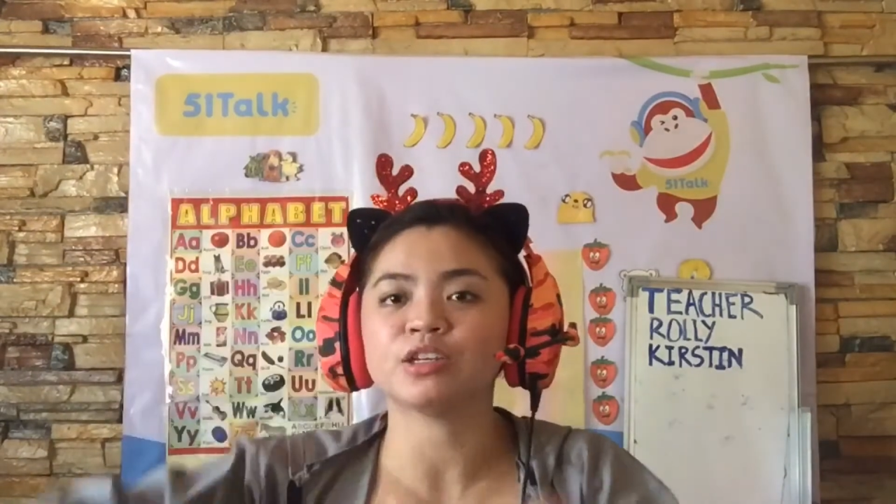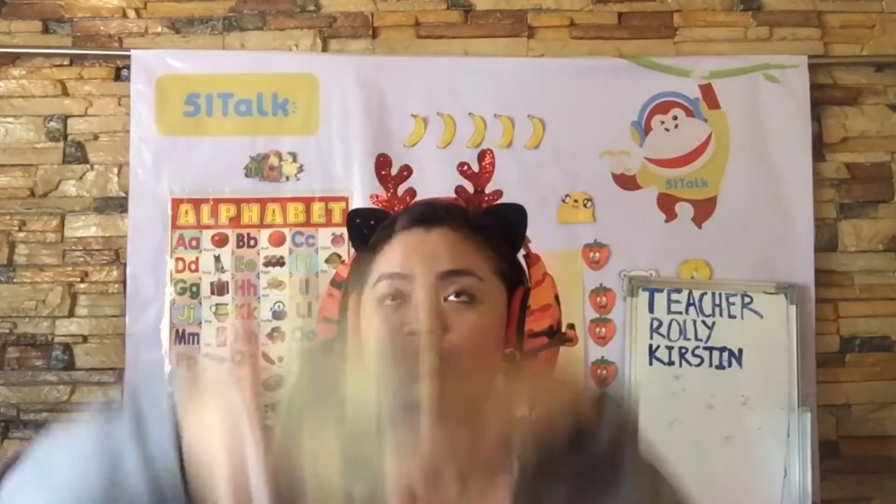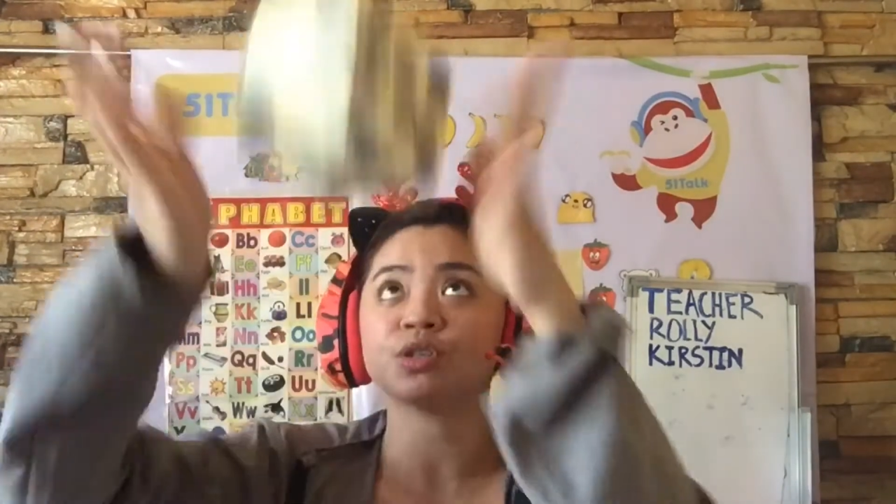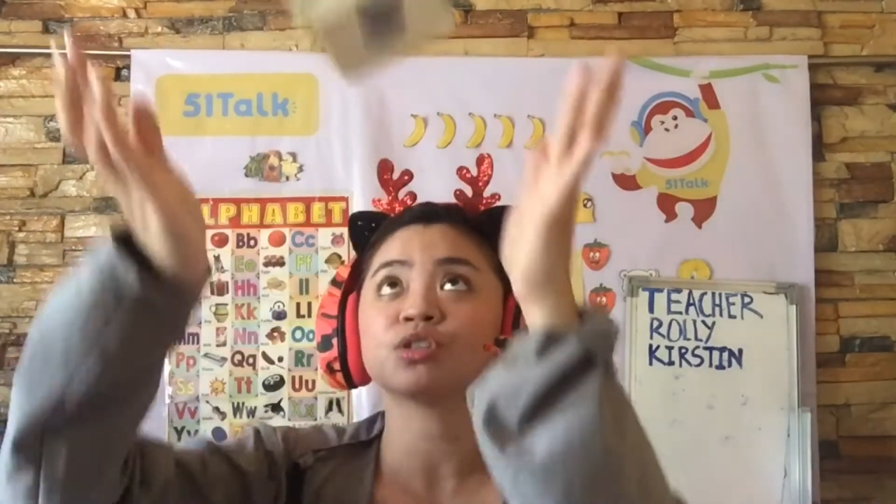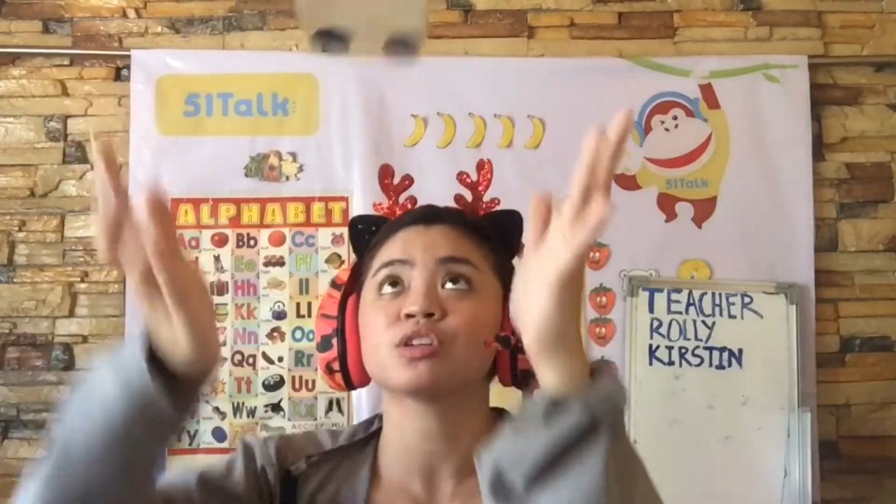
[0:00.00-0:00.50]
you
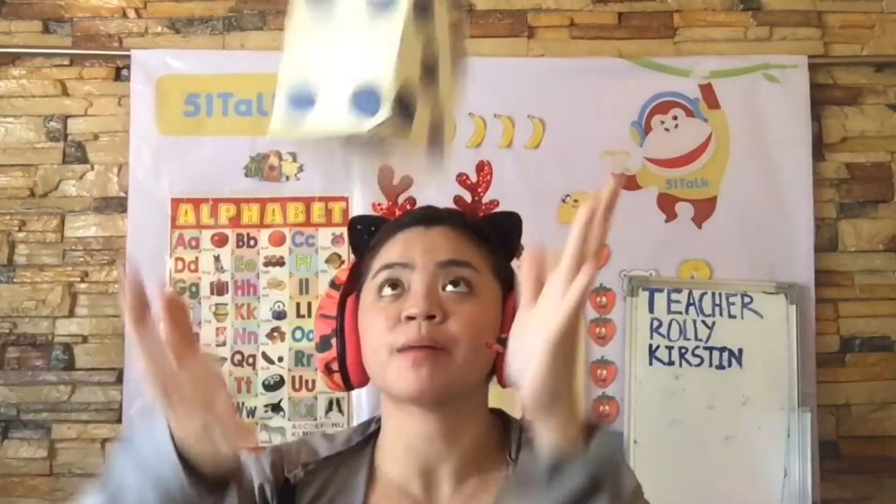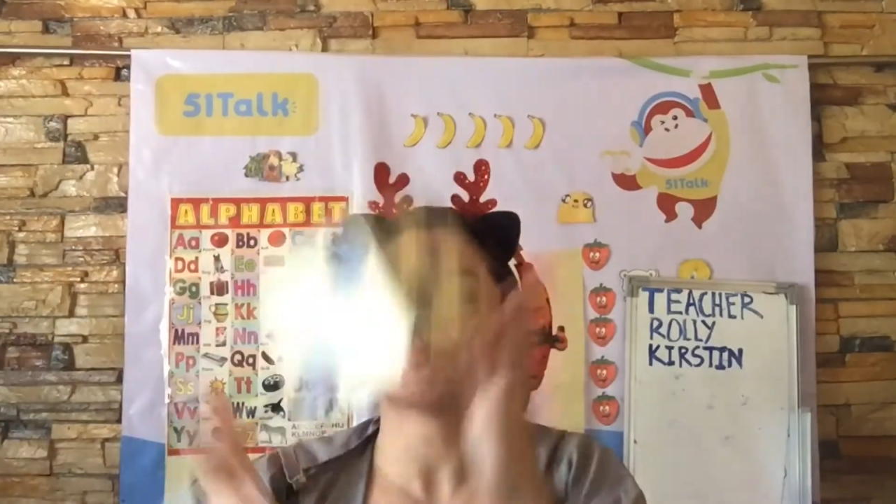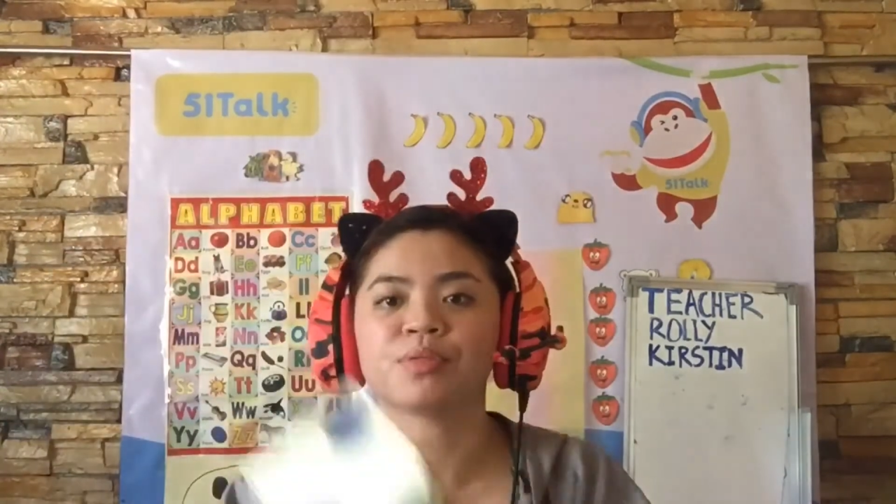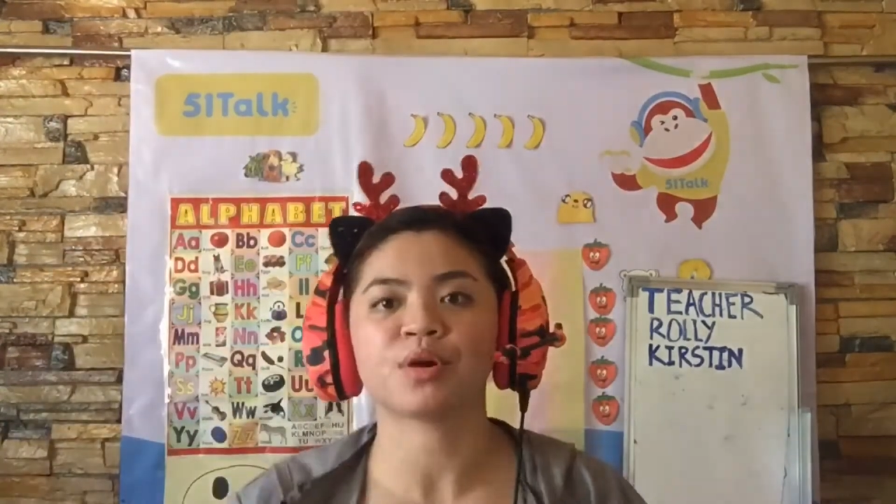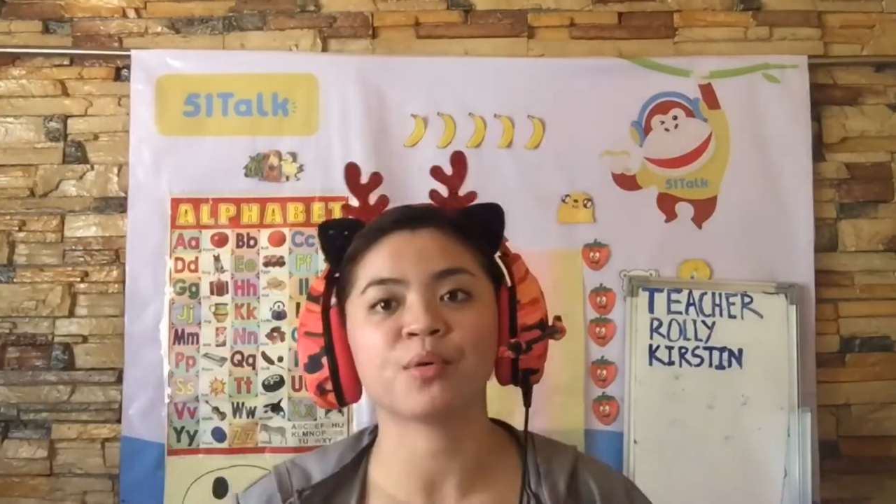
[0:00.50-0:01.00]
should
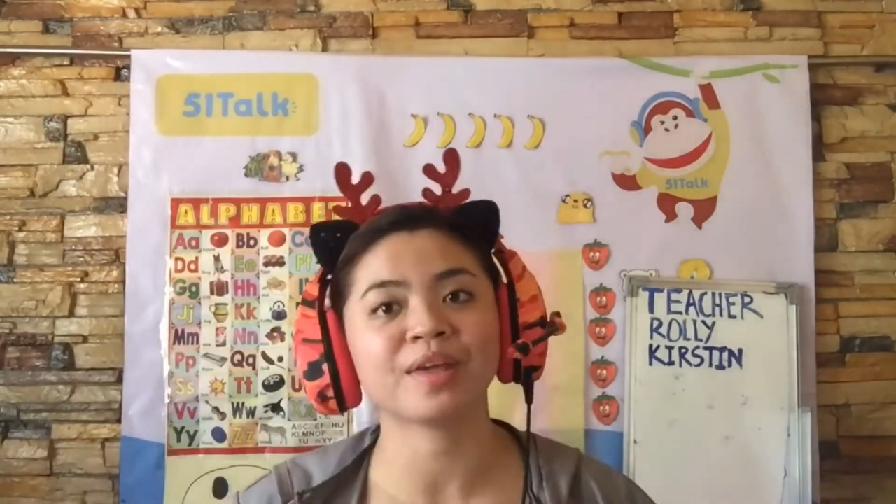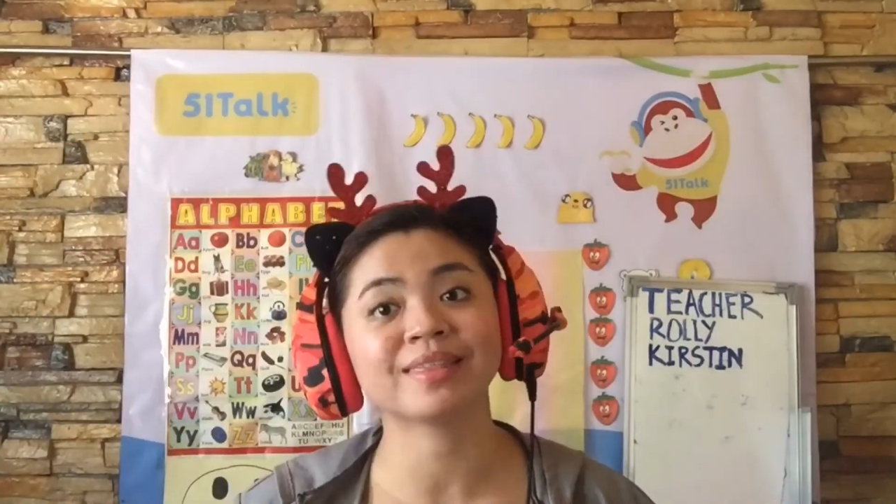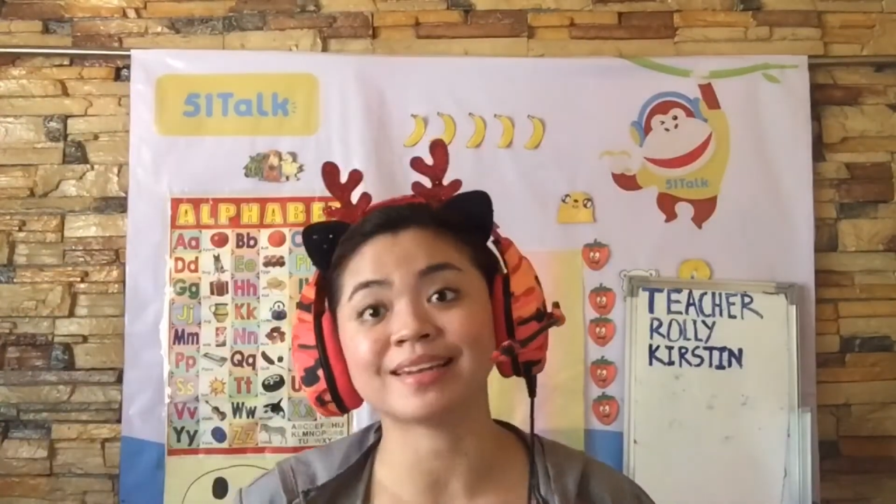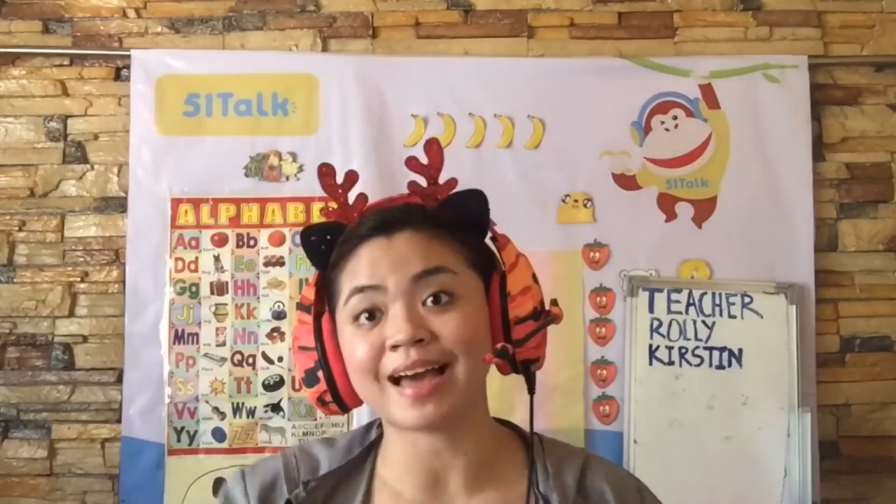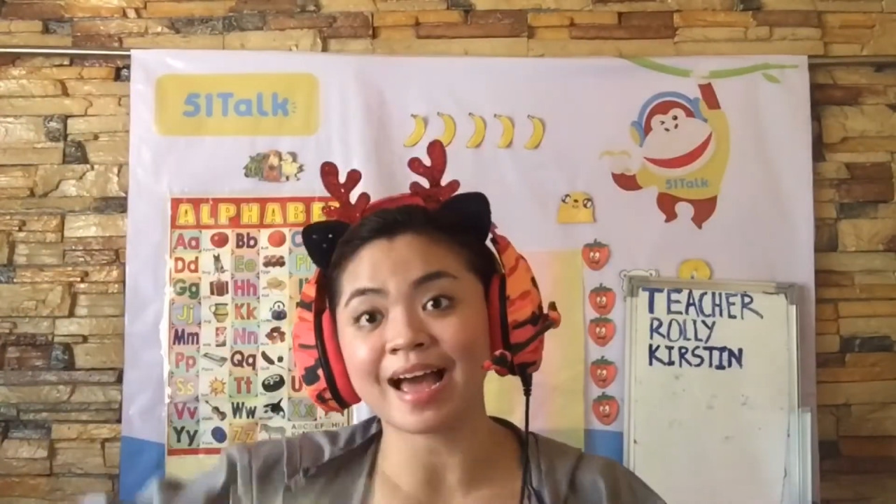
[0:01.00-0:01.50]
stop throwing
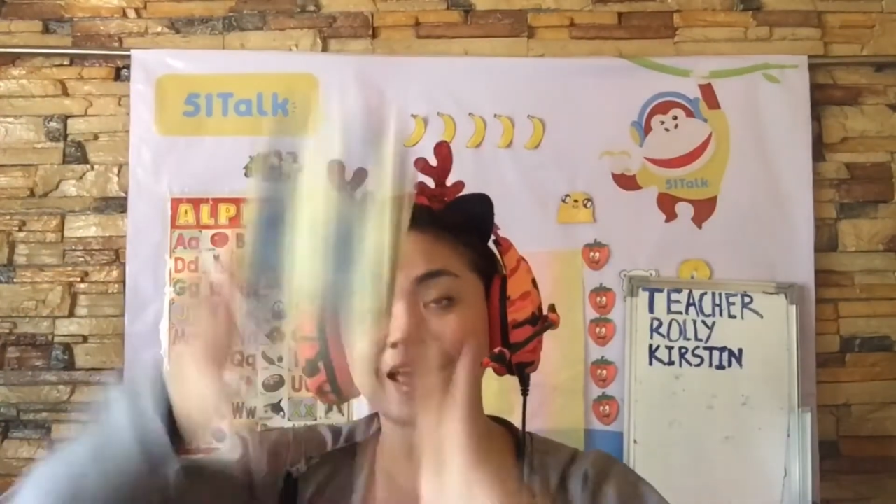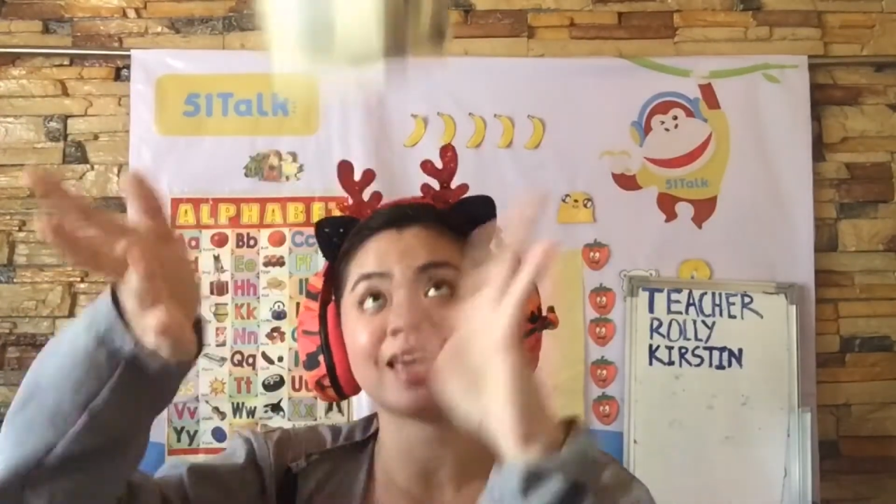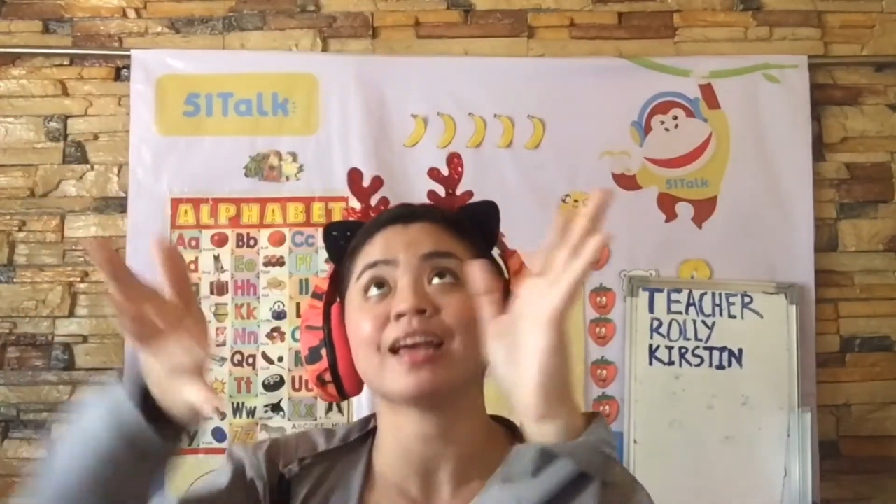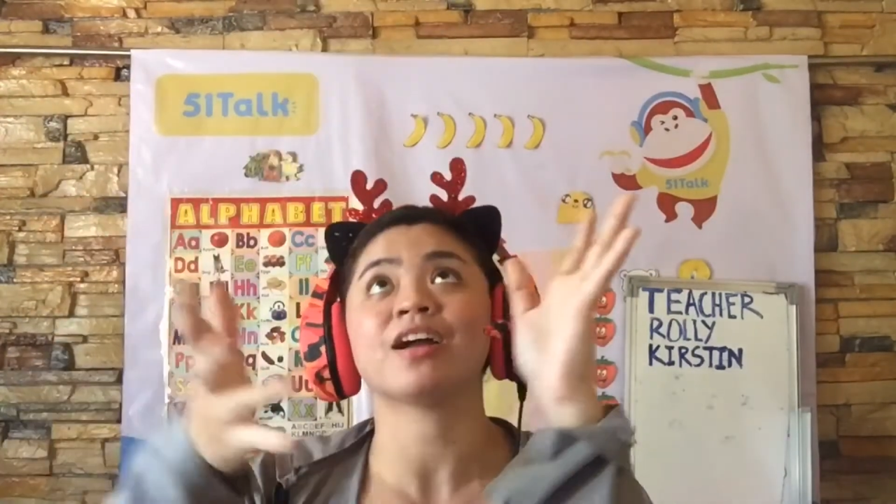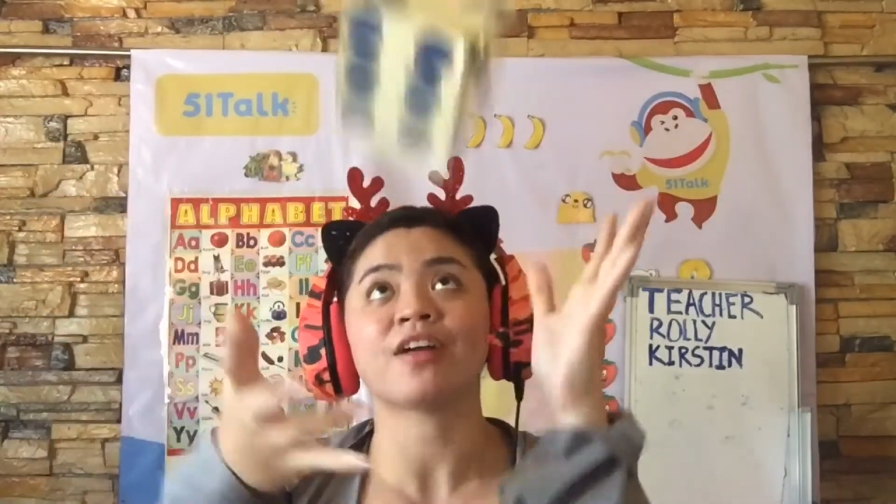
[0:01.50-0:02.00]
the die